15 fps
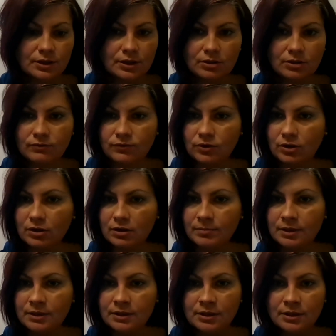They are
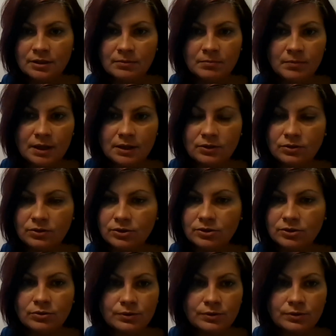from Matt Herder,